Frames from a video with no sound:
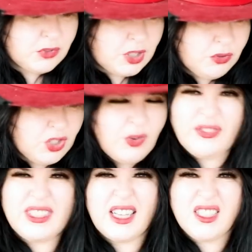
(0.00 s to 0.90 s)
you know, that you
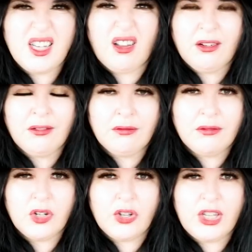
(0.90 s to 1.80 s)
have to get done,
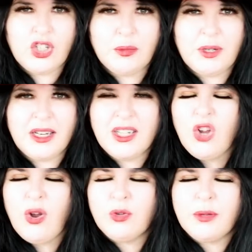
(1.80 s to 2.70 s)
and then you're gonna be like,
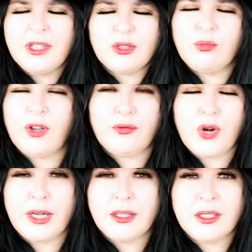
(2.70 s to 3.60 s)
no, I want to mix with my
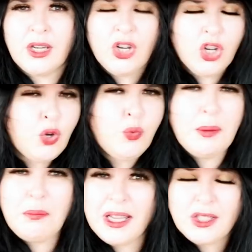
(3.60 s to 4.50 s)
friends. Who
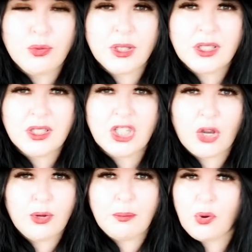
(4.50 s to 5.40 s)
we mix with is
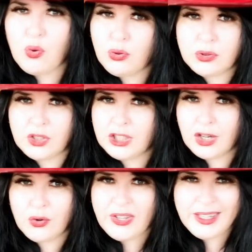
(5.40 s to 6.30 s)
so important. You
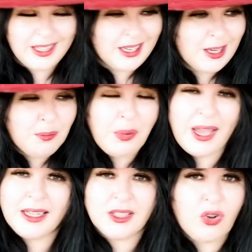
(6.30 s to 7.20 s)
know, it
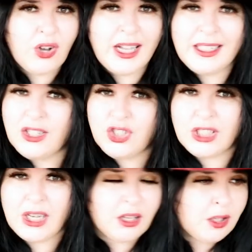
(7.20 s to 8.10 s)
impacts our
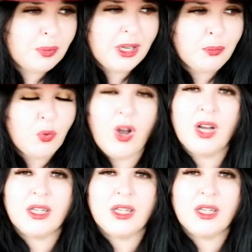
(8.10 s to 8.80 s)
energy. Other people are